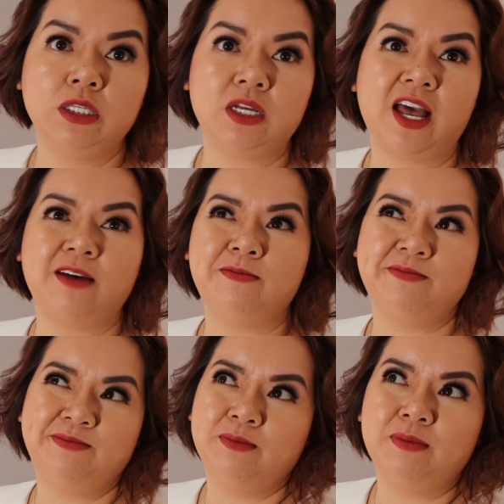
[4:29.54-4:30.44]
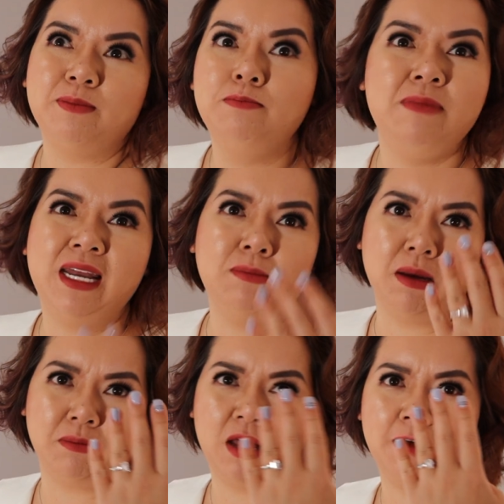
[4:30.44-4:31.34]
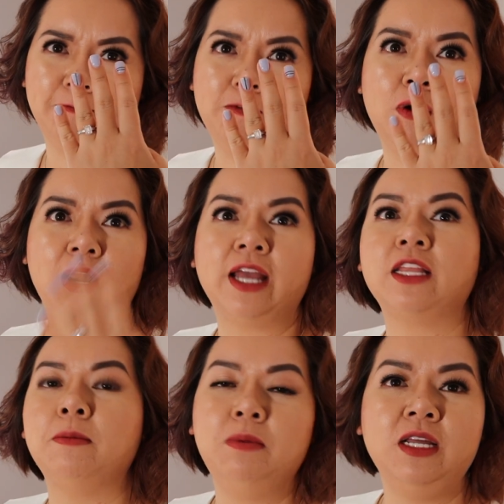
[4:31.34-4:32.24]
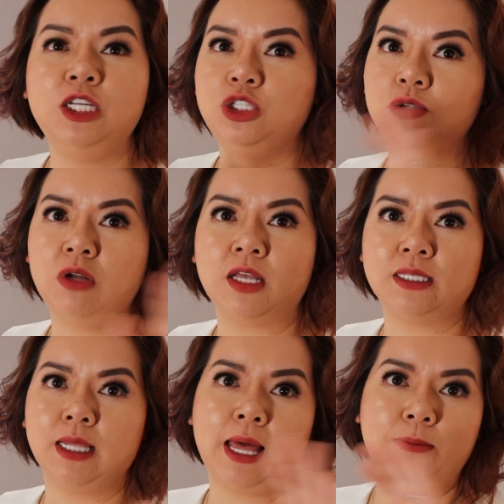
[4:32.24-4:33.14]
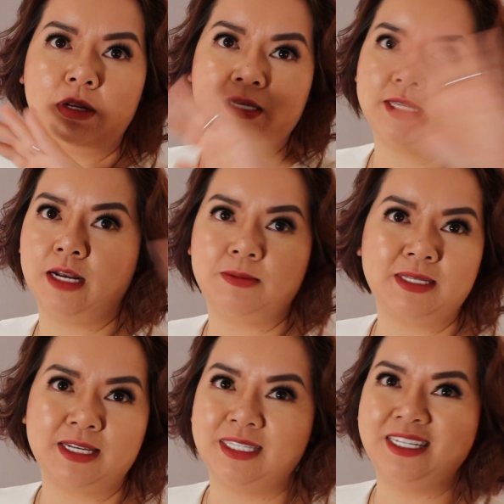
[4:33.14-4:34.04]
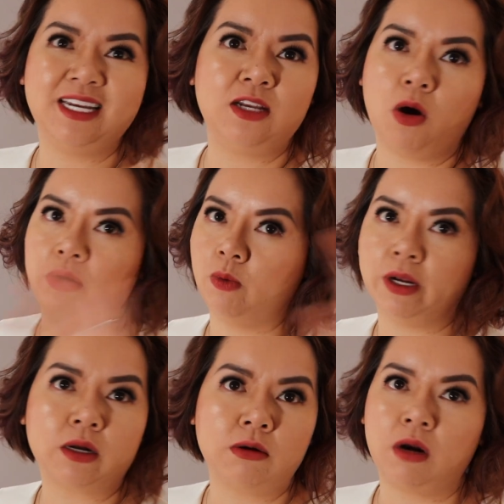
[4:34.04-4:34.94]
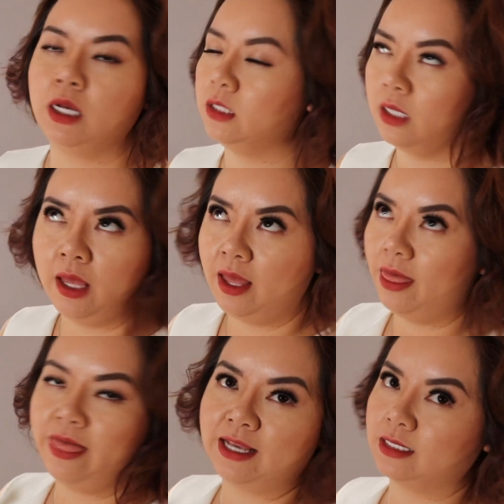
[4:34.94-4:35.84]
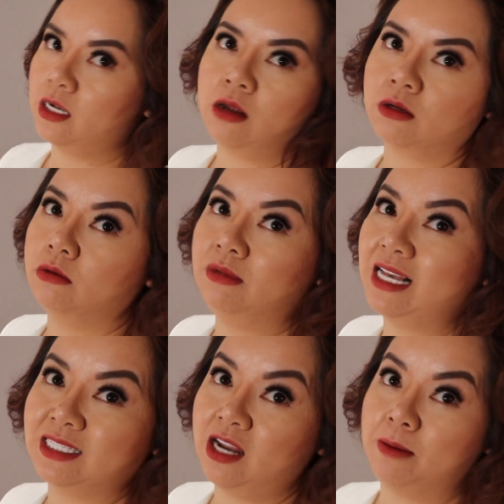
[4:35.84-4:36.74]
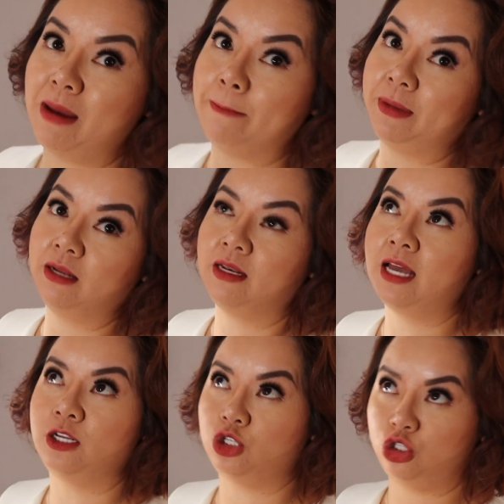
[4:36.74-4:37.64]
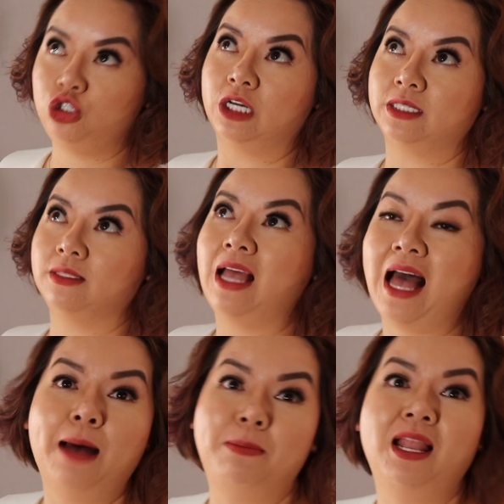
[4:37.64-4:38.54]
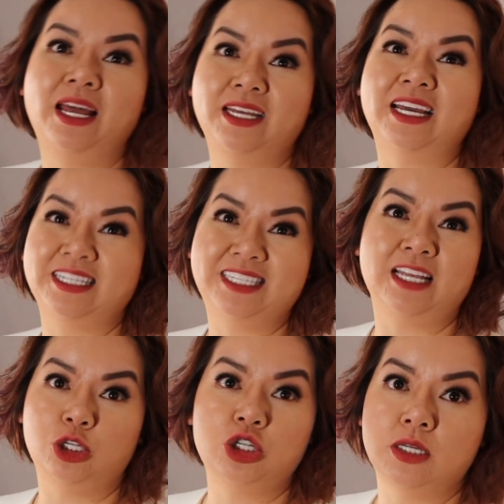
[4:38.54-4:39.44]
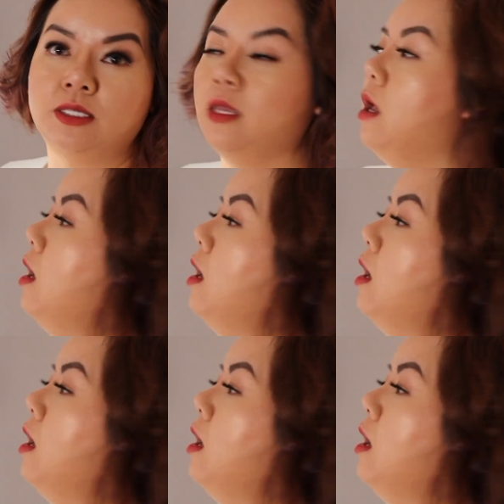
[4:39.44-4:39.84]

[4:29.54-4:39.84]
to have minimum of 4 length. Please do not slap on a set of 16 all the way across. That's not mapping. That is just applying extensions.